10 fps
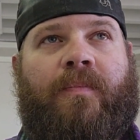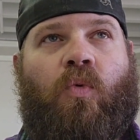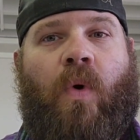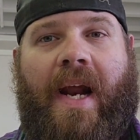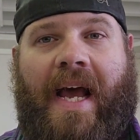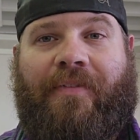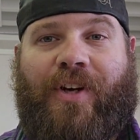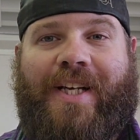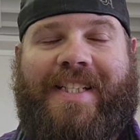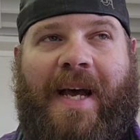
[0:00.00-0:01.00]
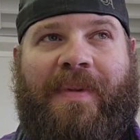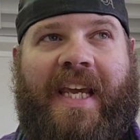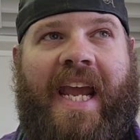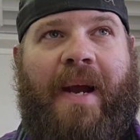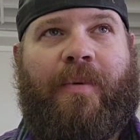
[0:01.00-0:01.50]
right after I stopped the
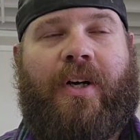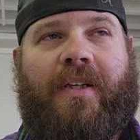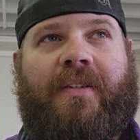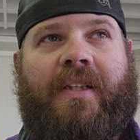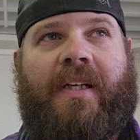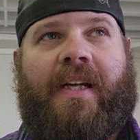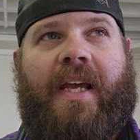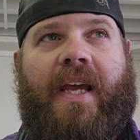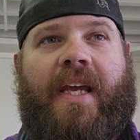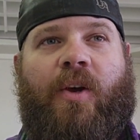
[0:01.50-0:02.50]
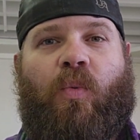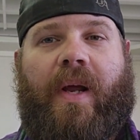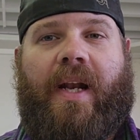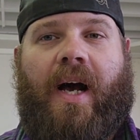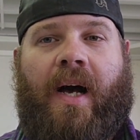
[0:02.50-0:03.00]
camera, he
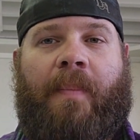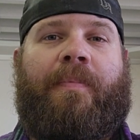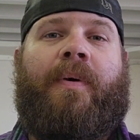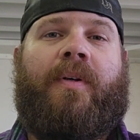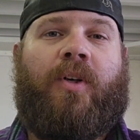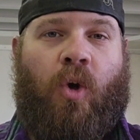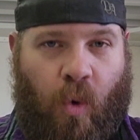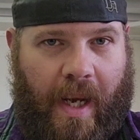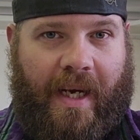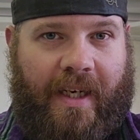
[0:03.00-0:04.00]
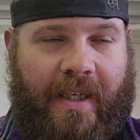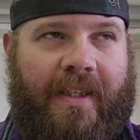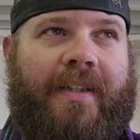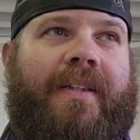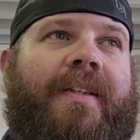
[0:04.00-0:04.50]
went up quick.
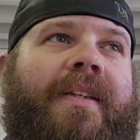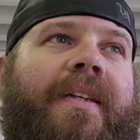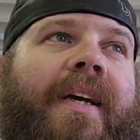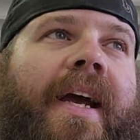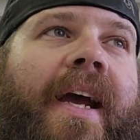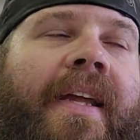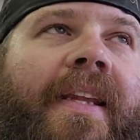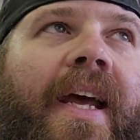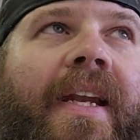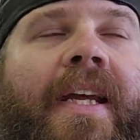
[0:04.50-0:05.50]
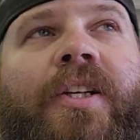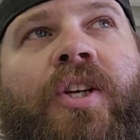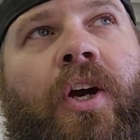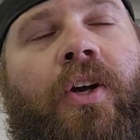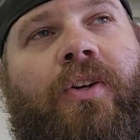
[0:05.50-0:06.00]
And then he
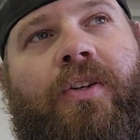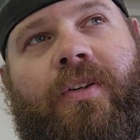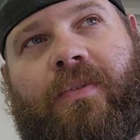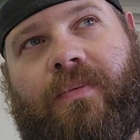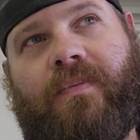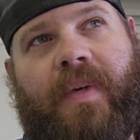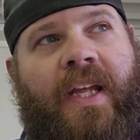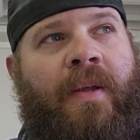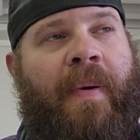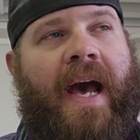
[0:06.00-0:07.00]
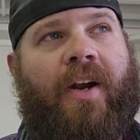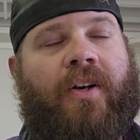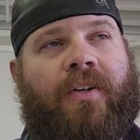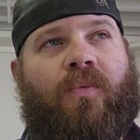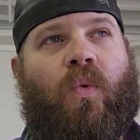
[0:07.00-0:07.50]
turned in the
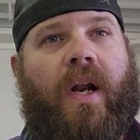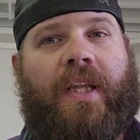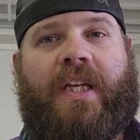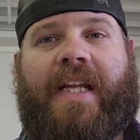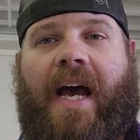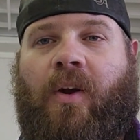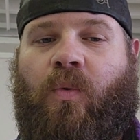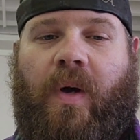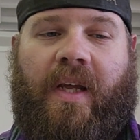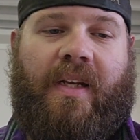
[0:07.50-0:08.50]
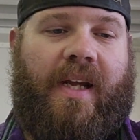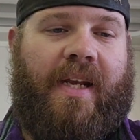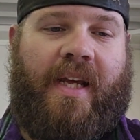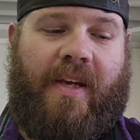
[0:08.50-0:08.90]
pattern and went on the downwind, and